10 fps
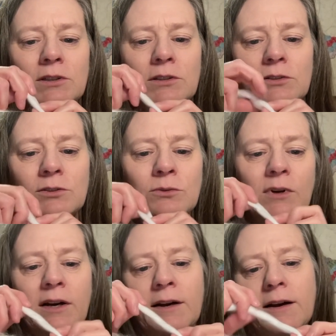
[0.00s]
So,
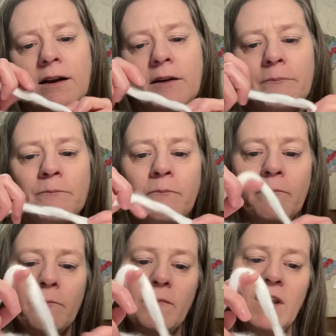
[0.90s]

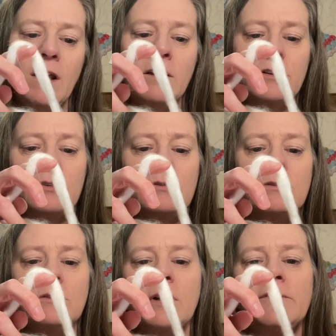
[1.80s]
I don't
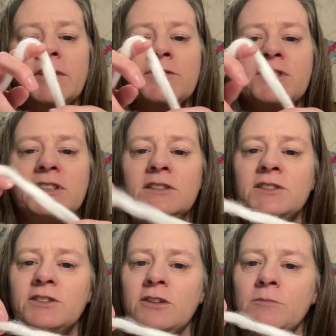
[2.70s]
know. I've never seen
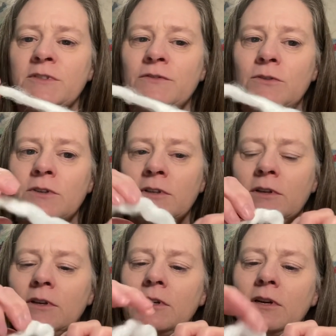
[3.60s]
this yarn before.
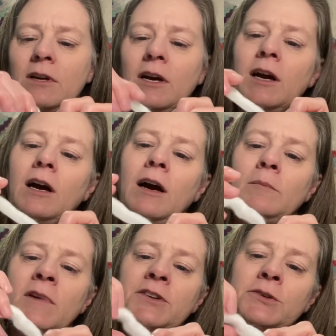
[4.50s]
I'm
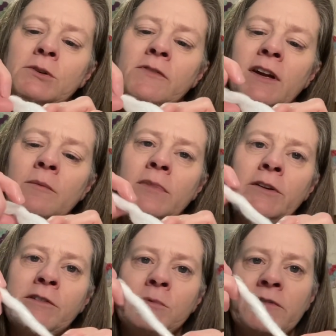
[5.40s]
not sure if I
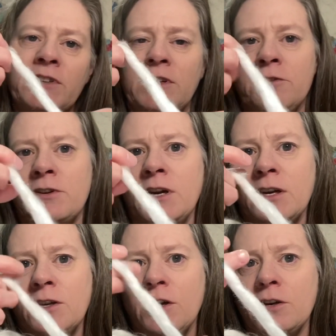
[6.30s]
compare it with another kind
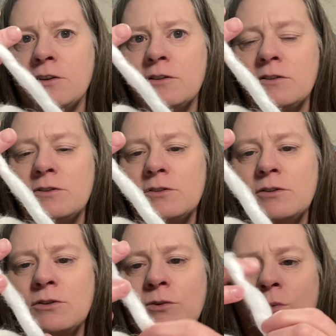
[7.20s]
of yarn,
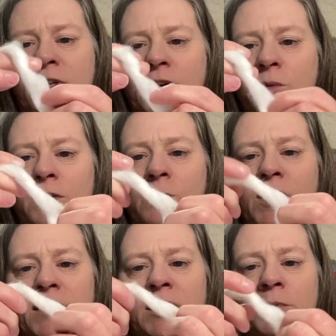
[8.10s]
what I will
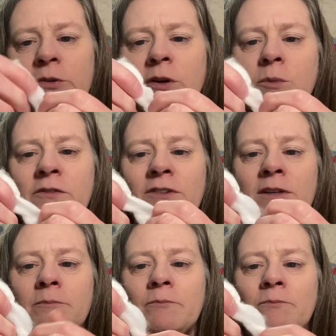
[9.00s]
wind up doing with
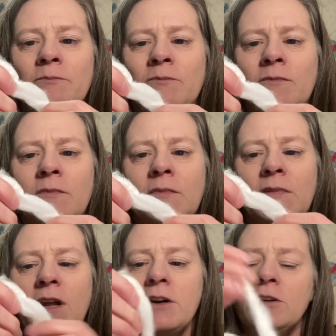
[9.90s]
it.
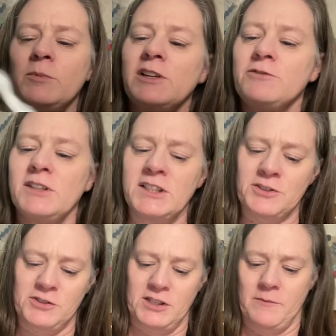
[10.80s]
I don't know, but it's really
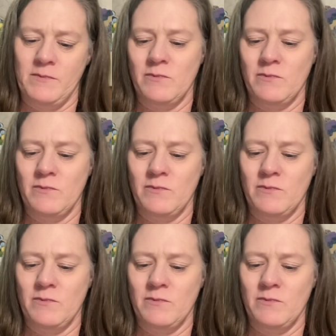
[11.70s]
interesting.